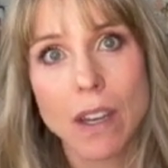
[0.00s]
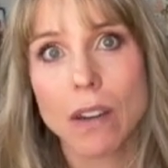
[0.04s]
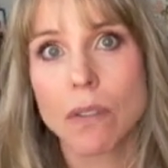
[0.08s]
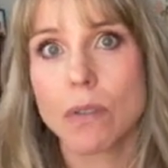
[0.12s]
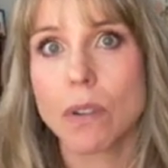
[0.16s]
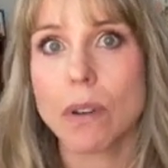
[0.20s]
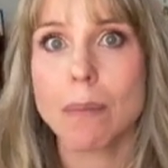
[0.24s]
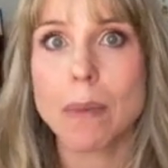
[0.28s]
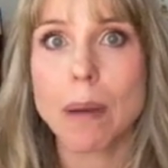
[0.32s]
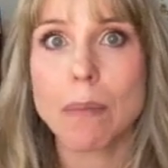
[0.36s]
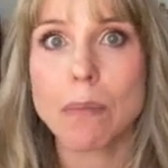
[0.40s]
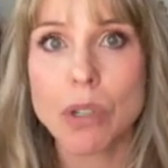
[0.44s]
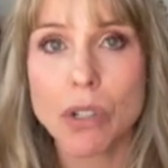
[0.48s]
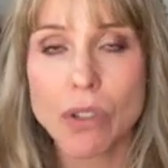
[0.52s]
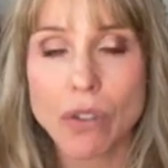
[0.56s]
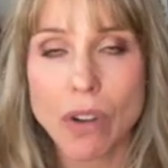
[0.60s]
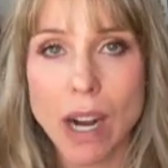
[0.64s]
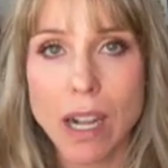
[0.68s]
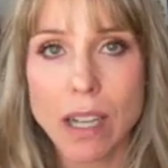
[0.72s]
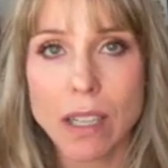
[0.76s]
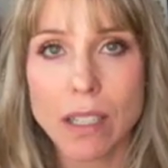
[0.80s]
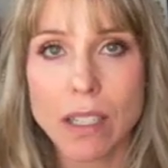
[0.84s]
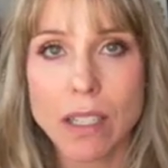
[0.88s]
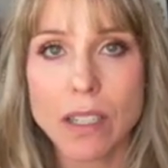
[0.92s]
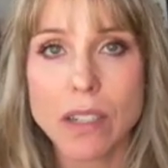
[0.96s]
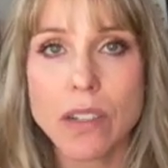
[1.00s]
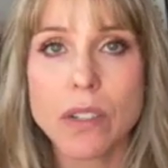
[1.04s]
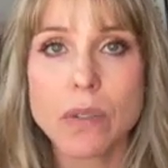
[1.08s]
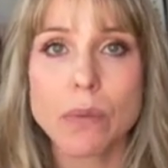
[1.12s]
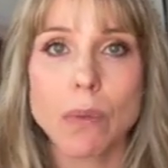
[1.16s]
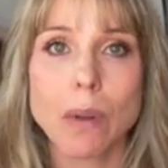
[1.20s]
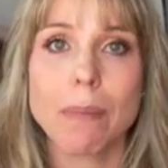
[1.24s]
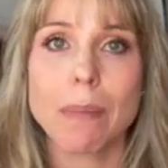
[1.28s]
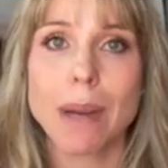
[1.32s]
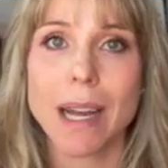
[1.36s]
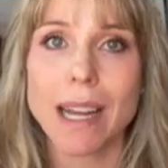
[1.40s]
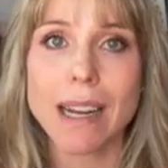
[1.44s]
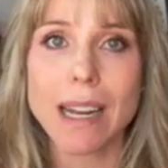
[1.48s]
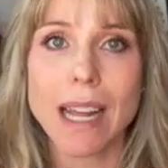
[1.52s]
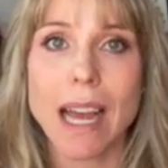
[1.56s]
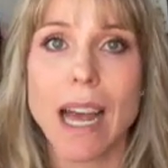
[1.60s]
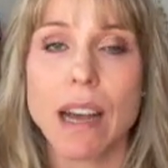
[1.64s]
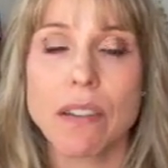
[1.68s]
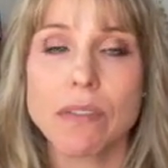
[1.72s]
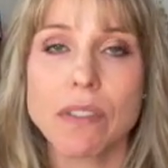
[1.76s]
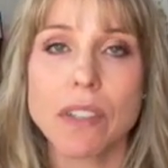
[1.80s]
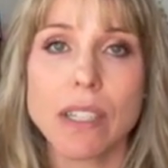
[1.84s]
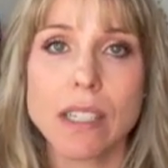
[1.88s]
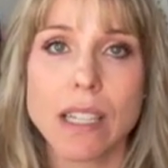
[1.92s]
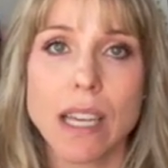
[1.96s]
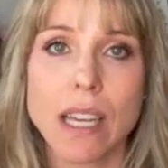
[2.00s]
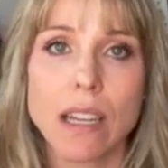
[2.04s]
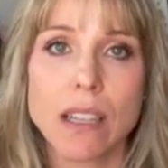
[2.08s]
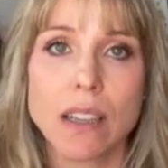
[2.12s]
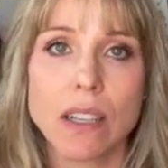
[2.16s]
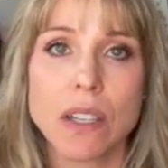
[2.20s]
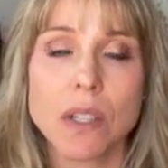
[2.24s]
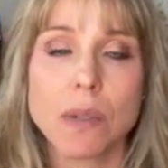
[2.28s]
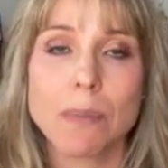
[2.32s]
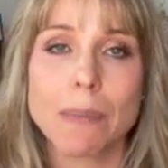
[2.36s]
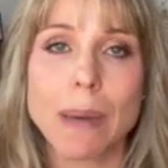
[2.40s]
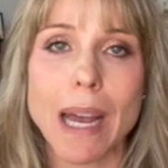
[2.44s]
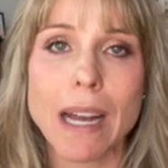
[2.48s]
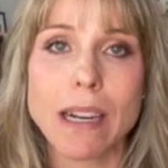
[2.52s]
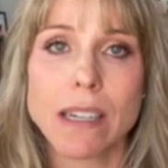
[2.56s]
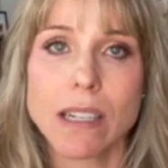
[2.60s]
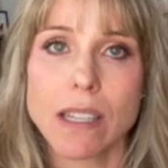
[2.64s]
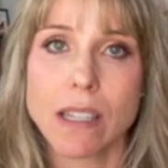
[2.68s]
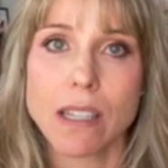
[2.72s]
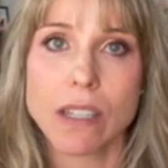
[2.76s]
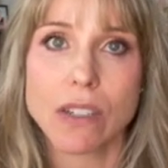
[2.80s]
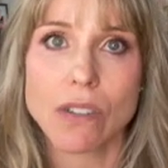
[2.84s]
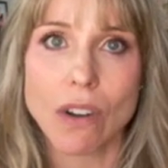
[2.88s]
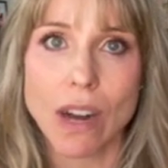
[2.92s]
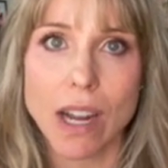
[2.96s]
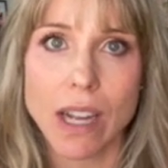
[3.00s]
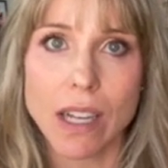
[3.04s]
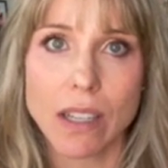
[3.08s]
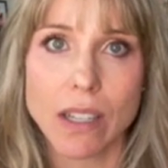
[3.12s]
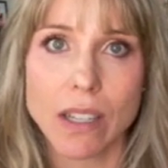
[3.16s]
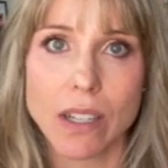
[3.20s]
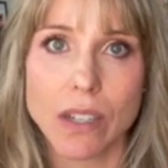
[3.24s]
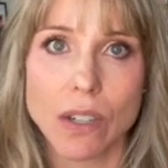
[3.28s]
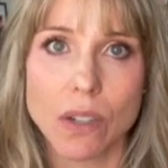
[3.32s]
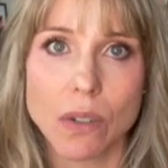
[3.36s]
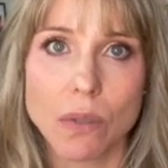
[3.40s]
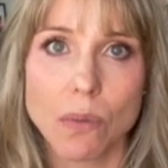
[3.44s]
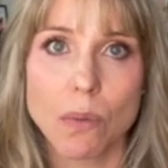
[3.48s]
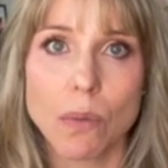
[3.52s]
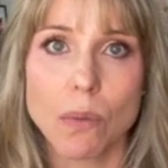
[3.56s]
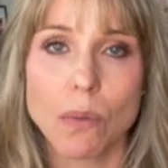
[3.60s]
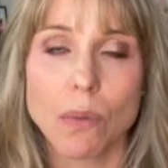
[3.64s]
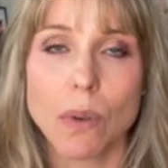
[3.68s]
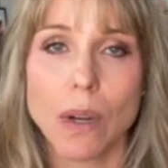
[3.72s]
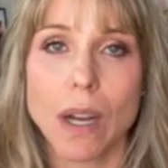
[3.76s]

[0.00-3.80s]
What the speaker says: Remember dry cleaners? We might have to take clothes back to the dry cleaner.